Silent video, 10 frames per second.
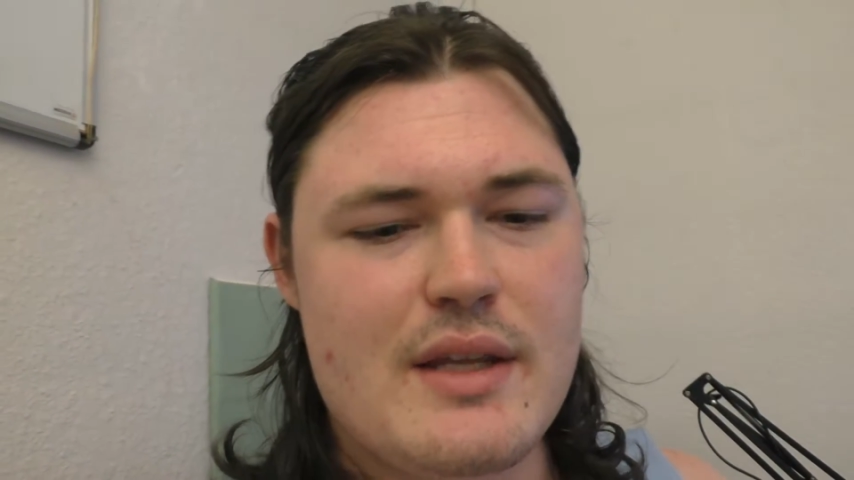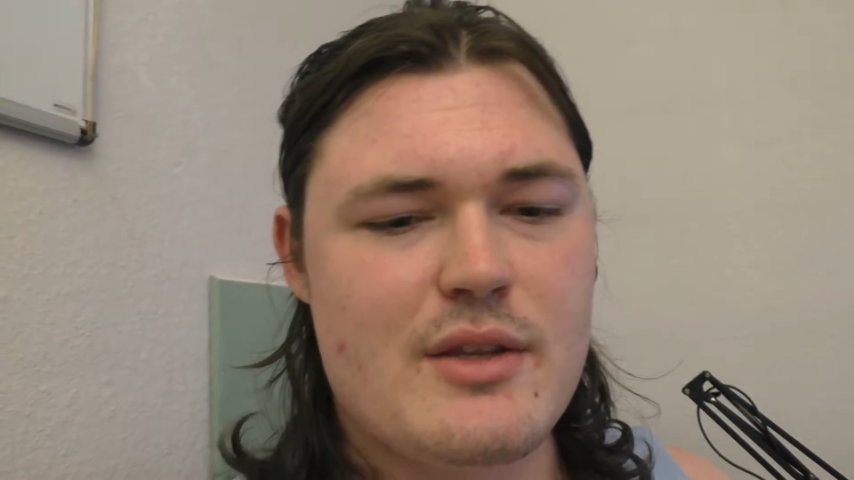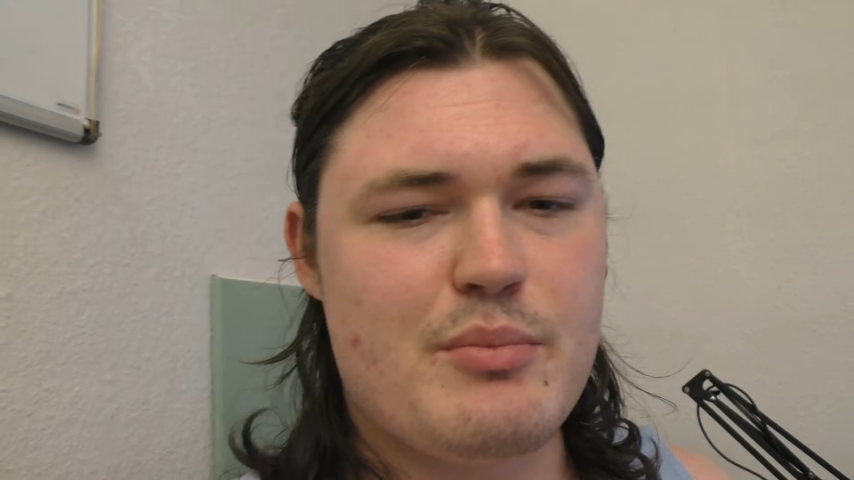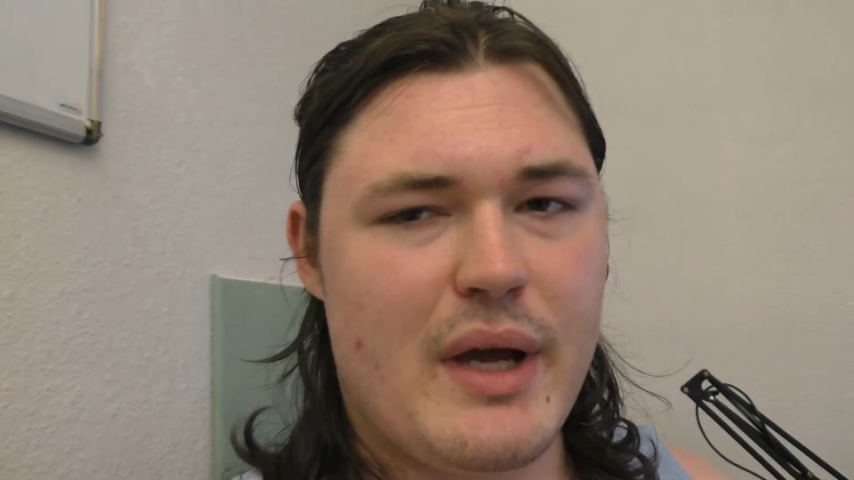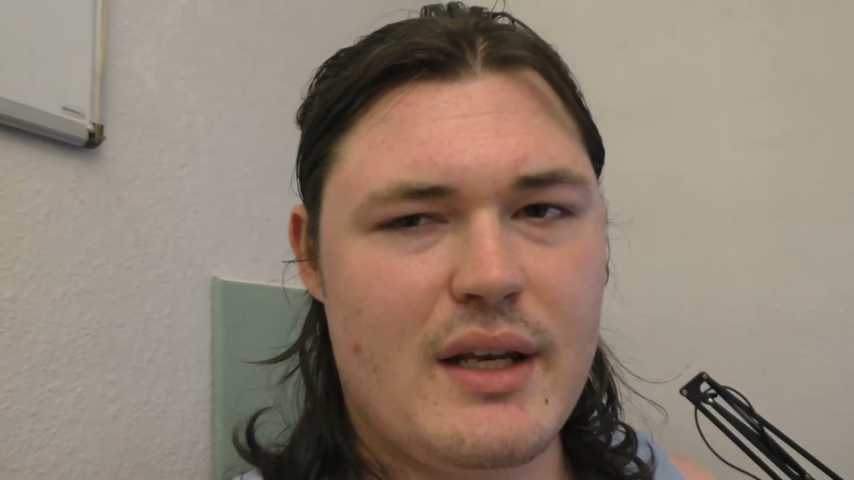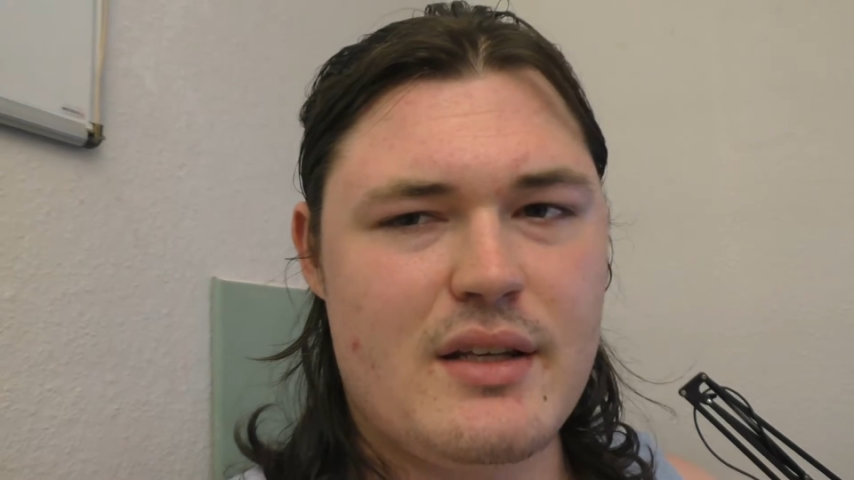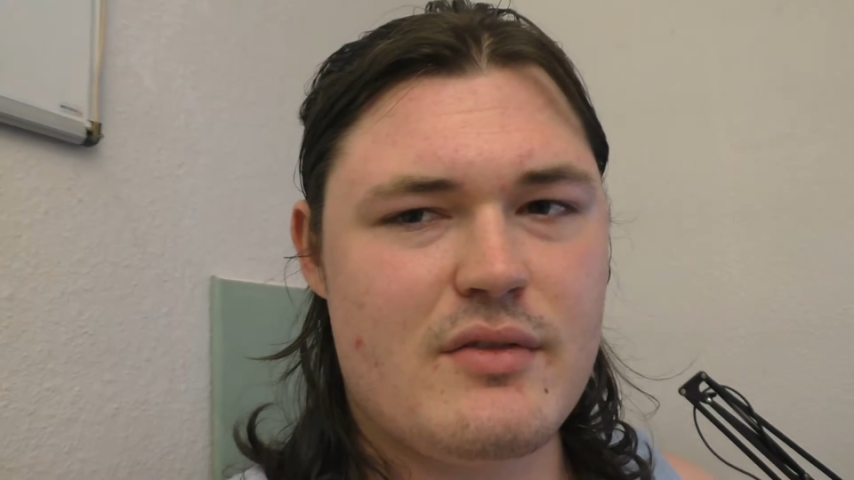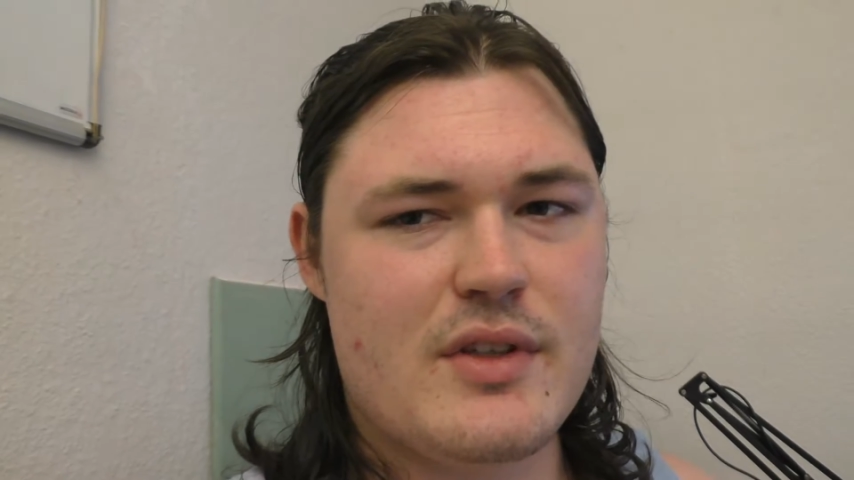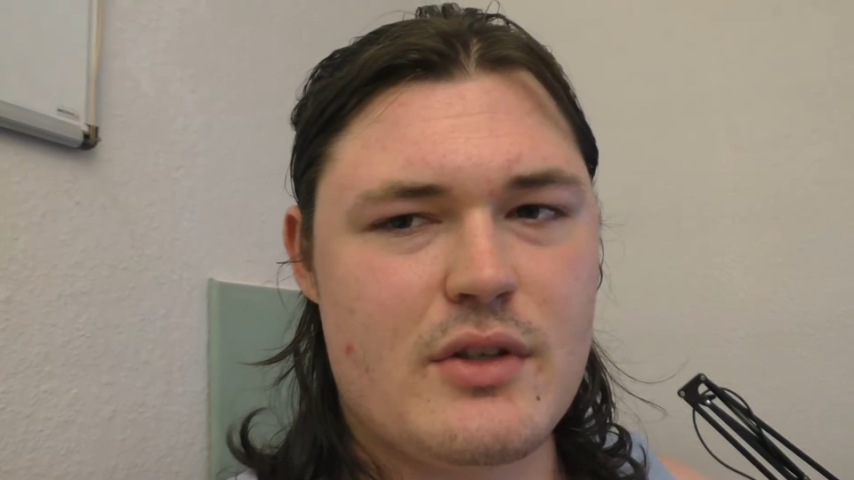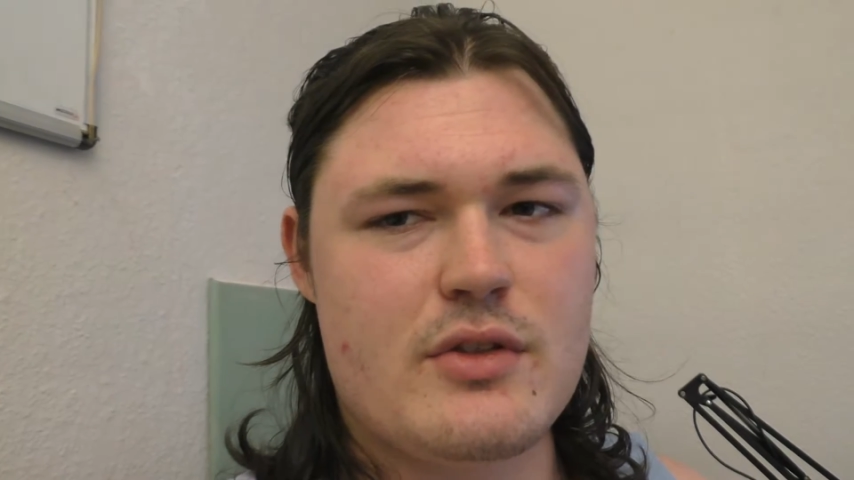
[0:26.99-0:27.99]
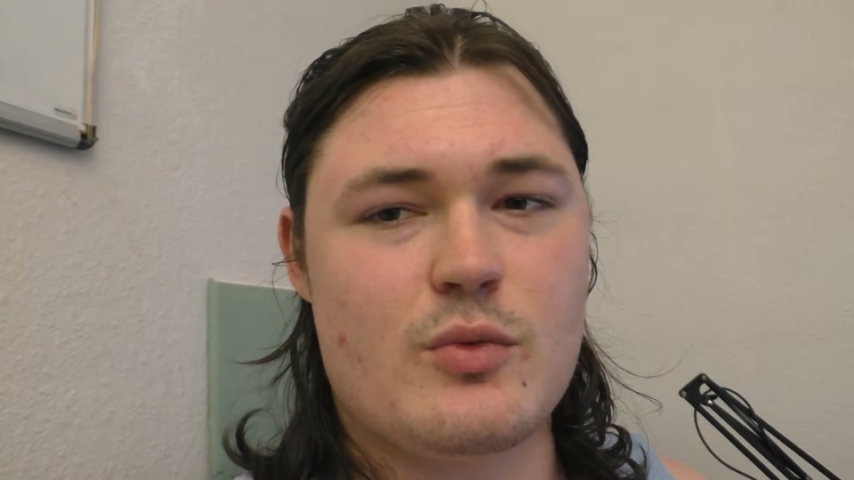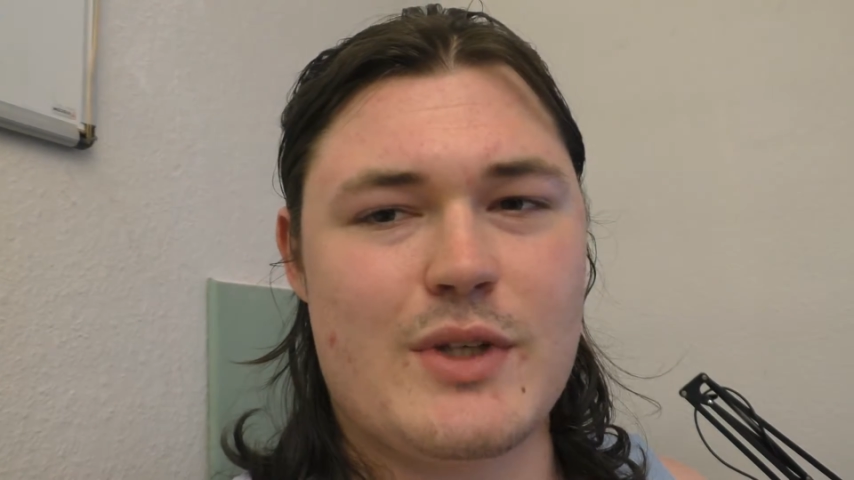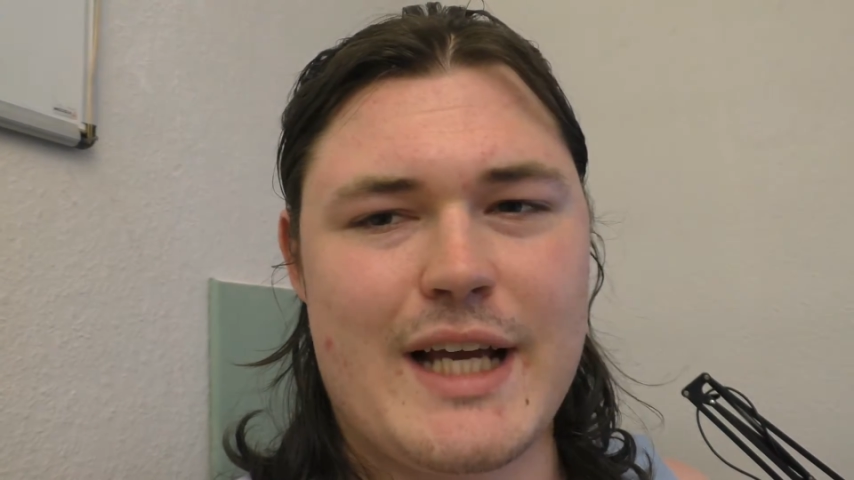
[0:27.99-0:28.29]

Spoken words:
the painting videos will